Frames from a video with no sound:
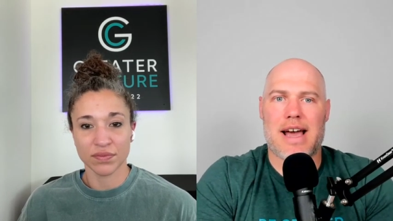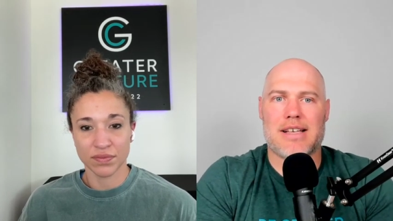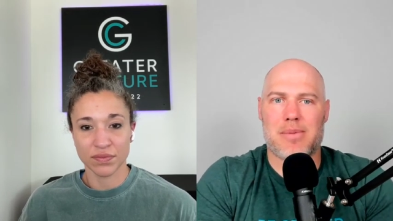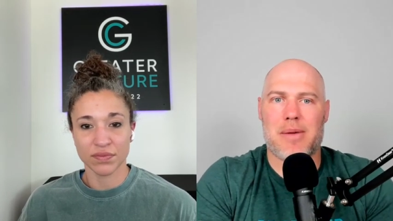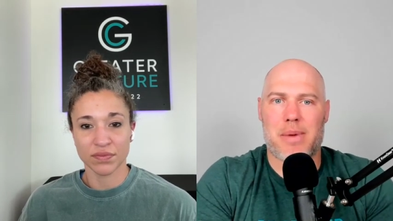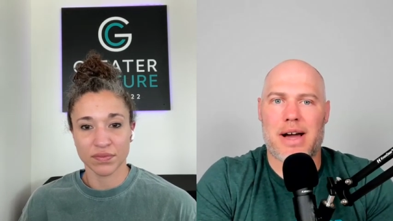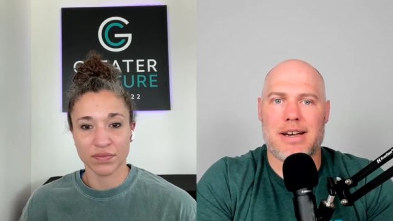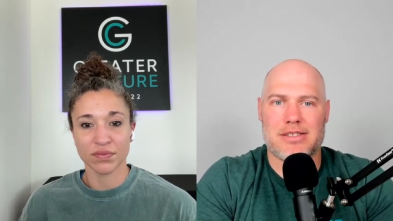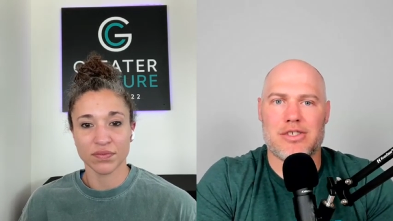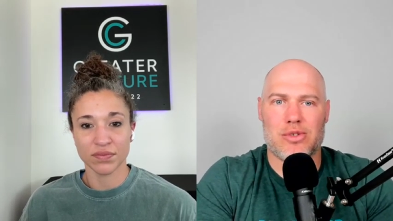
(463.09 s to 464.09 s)
Speaker 1: ask my
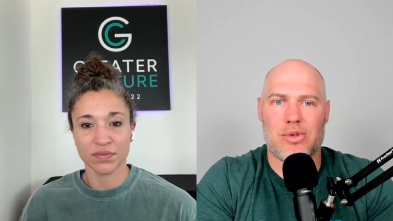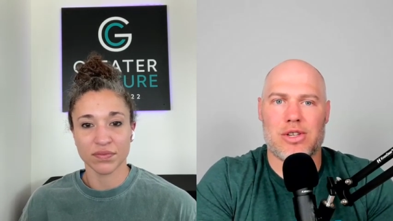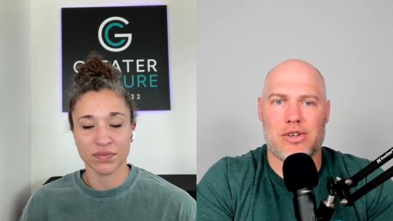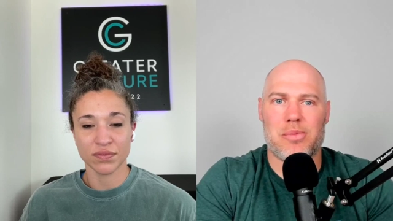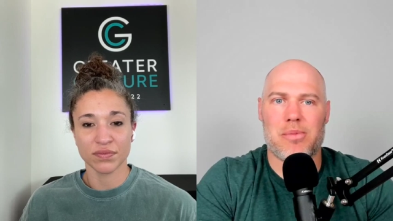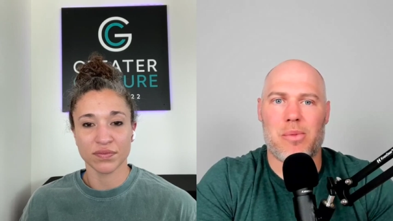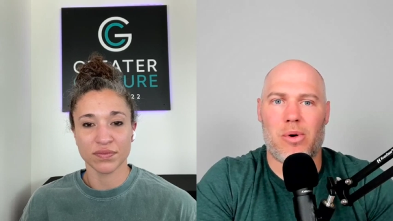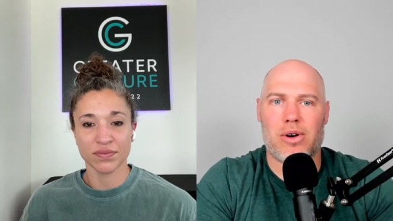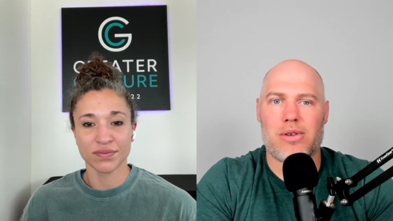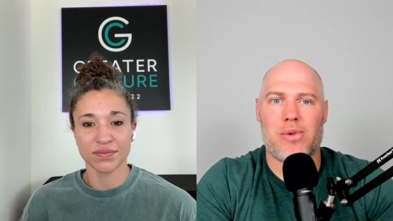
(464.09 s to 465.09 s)
body to do a little bit
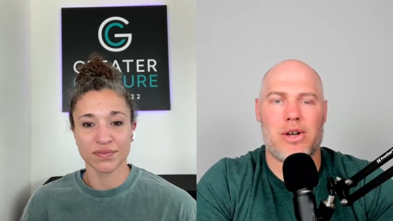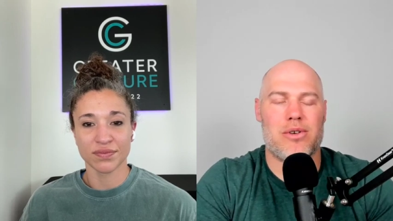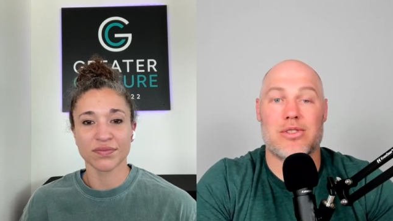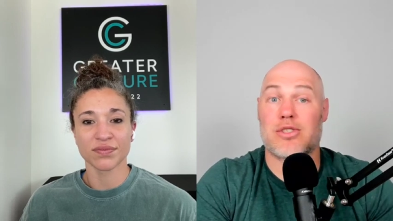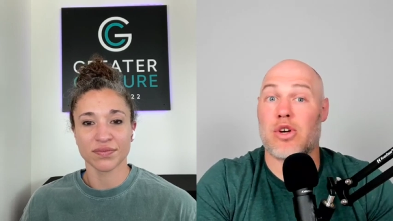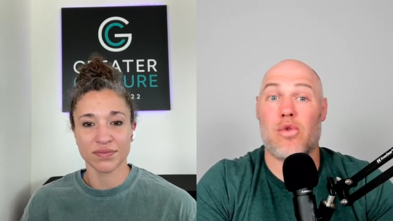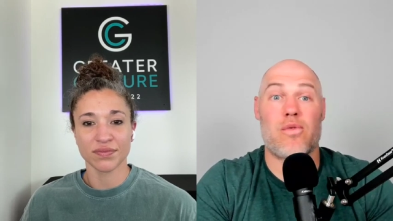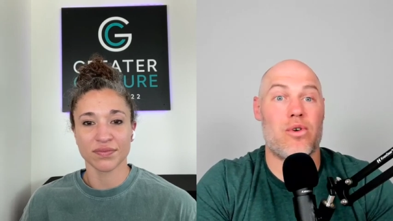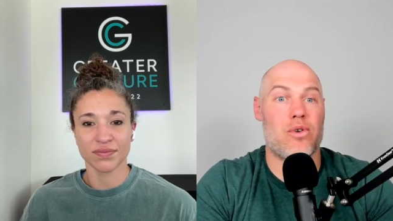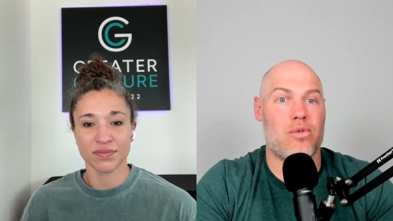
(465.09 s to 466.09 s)
more, whether it's
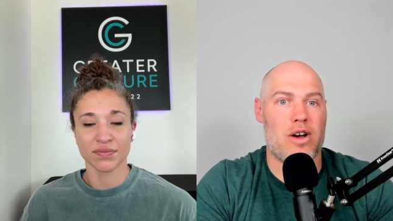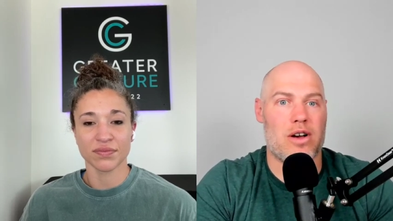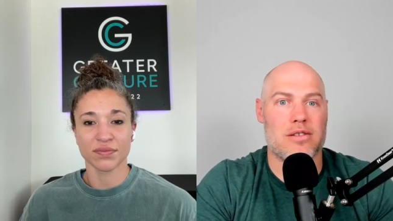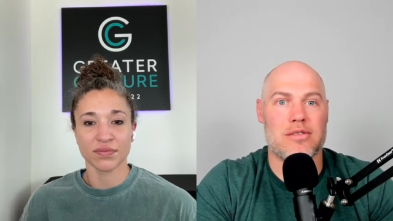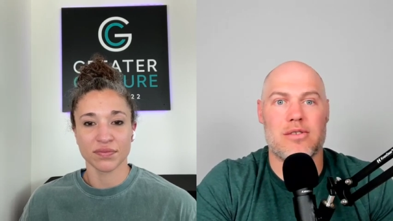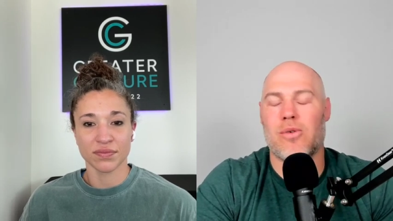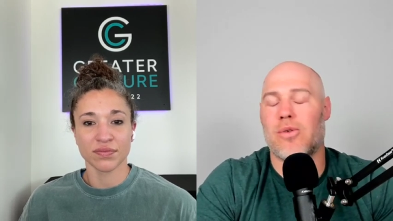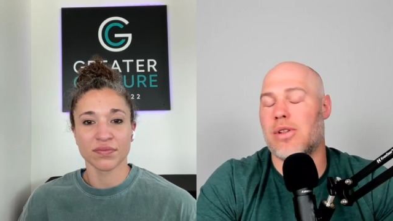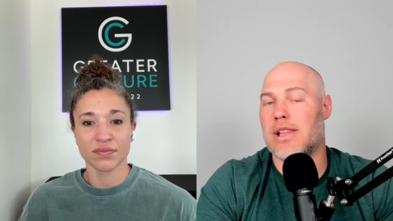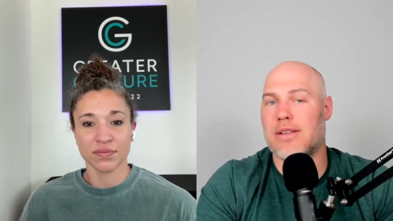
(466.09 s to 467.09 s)
go for a run
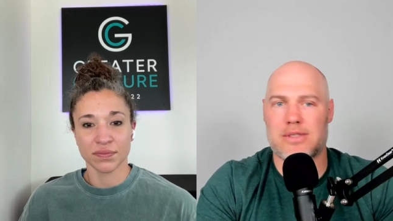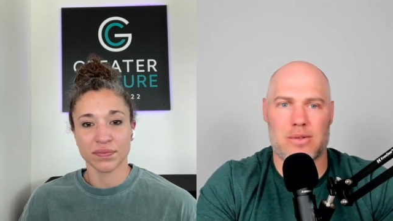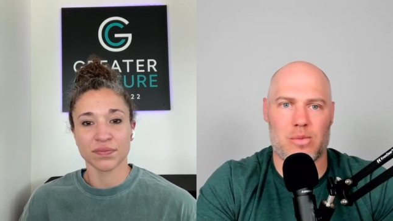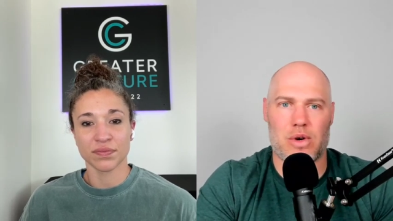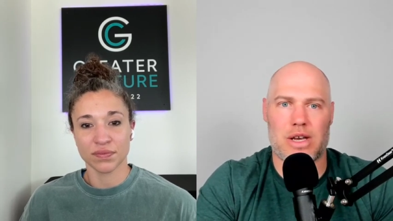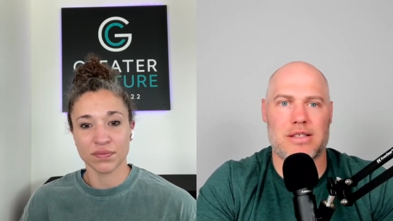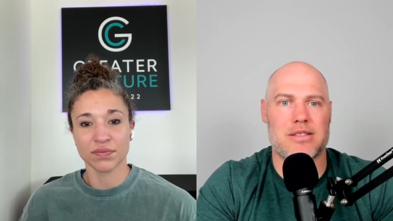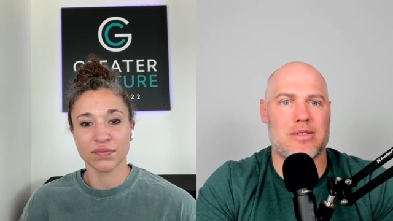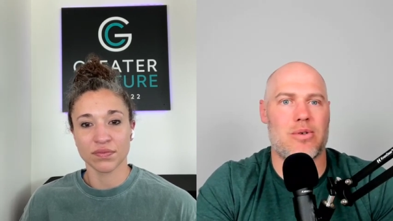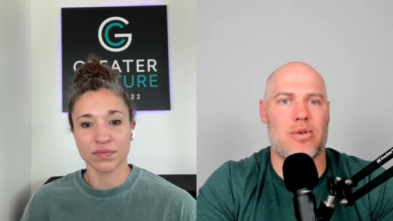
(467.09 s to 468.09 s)
or lift some
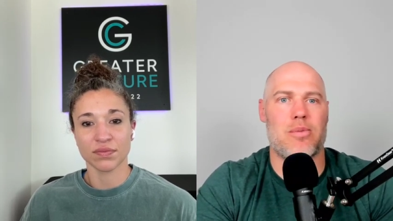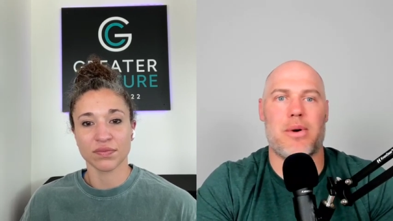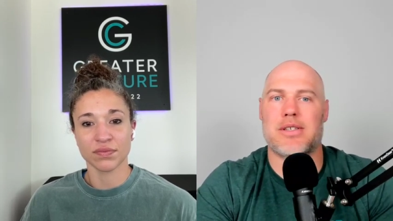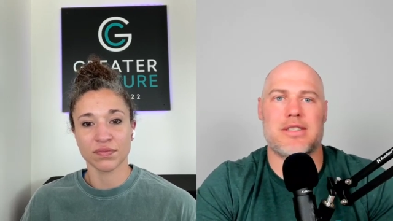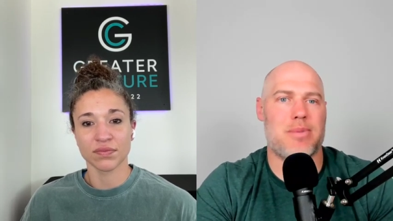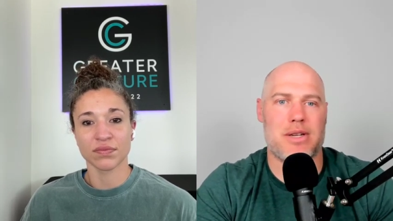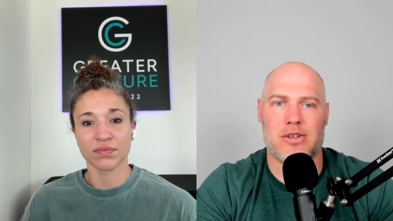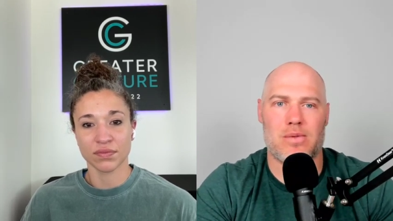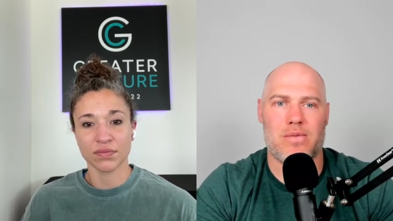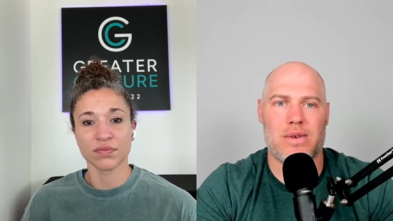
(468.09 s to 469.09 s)
weights or participate
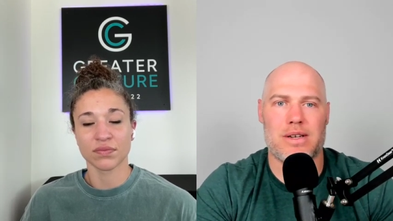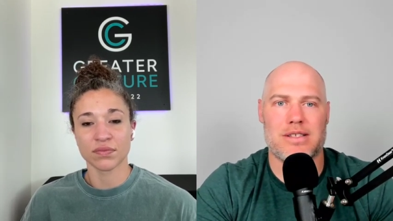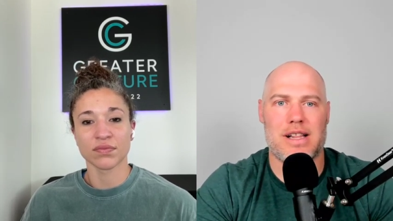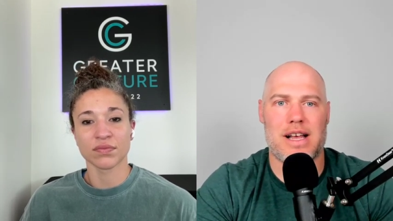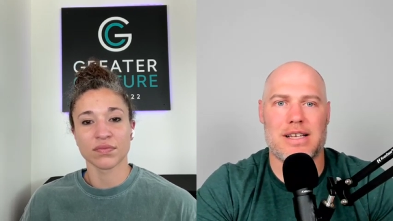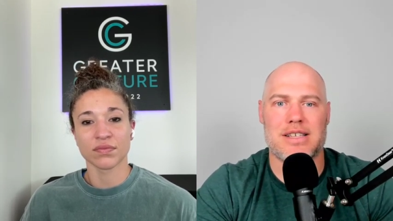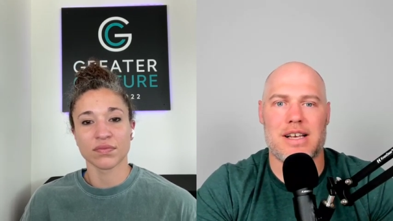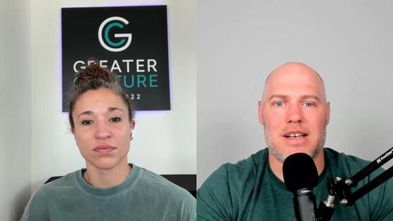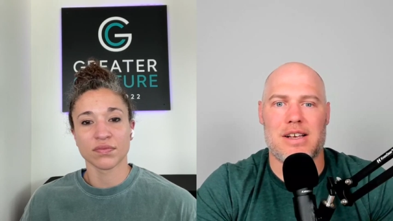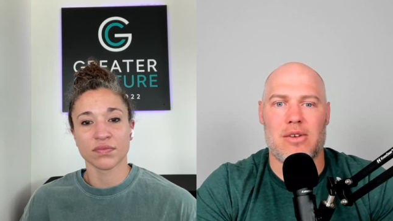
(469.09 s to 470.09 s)
in a group fitness class,
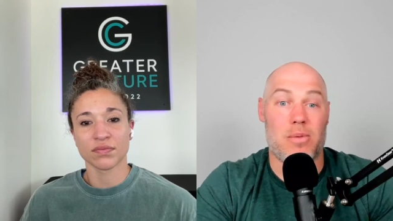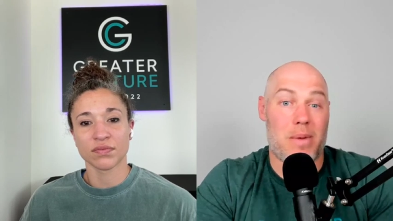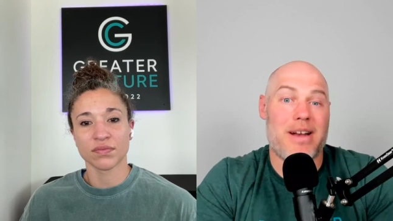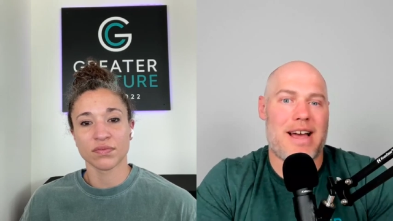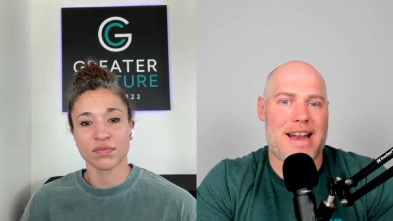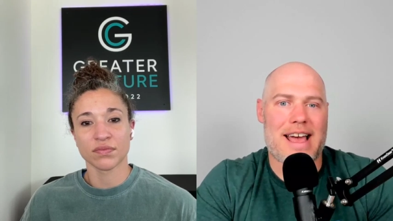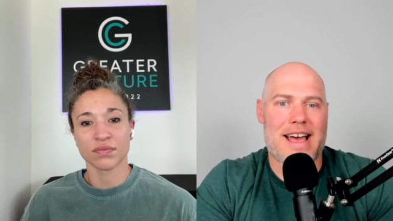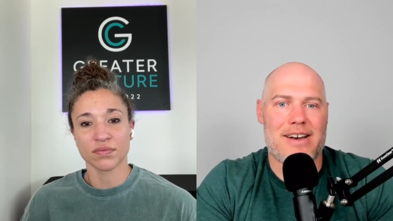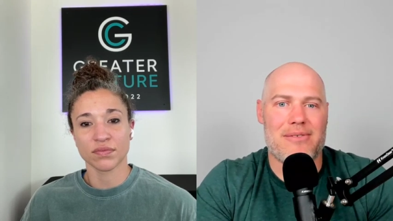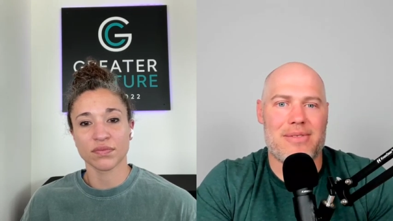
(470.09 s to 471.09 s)
we might not
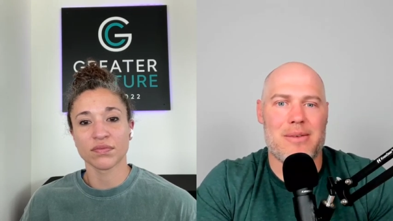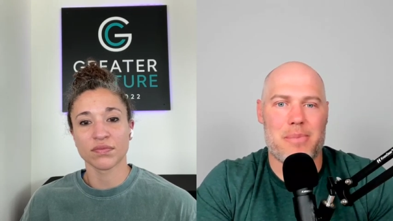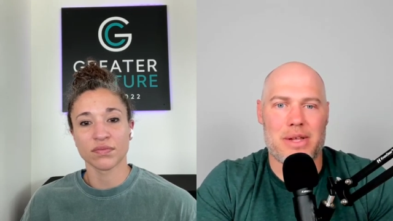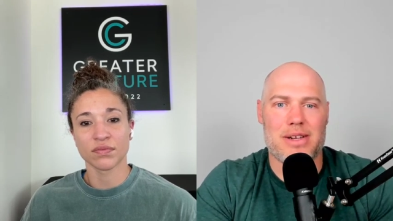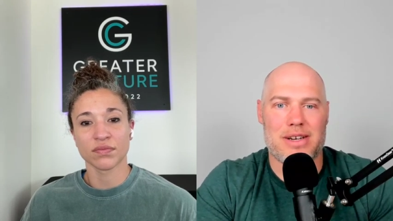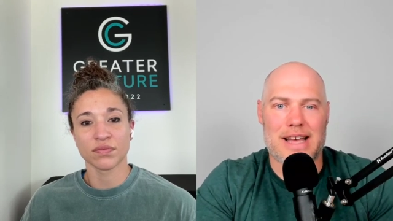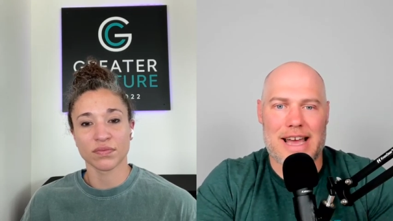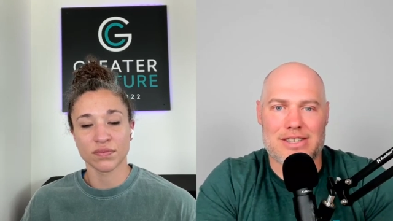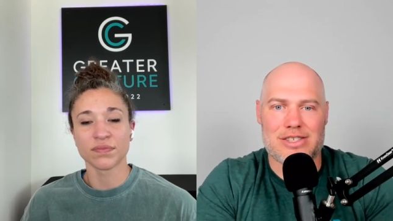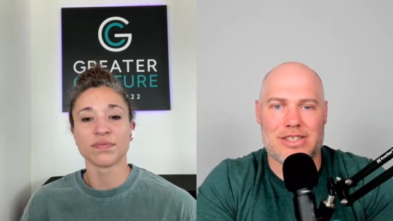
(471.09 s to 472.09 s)
have the ability
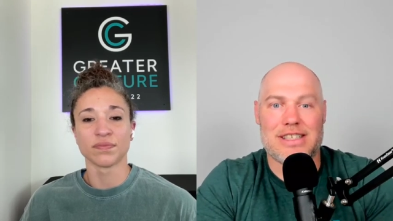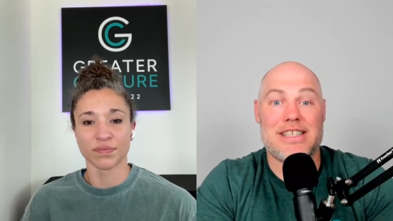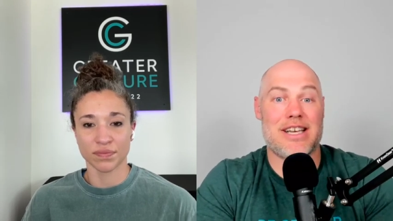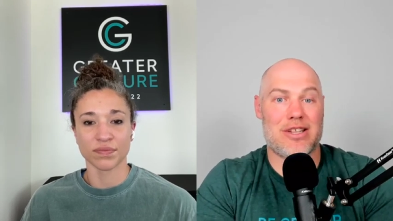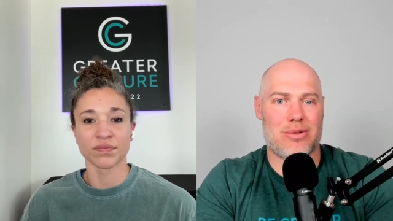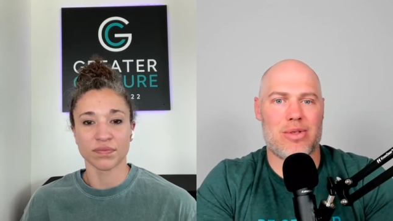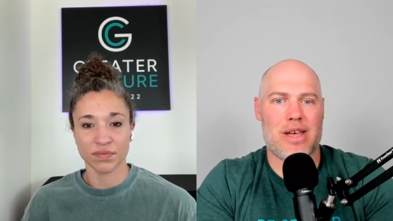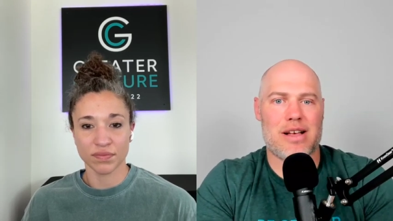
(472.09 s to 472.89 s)
to actually get mm-hmm. through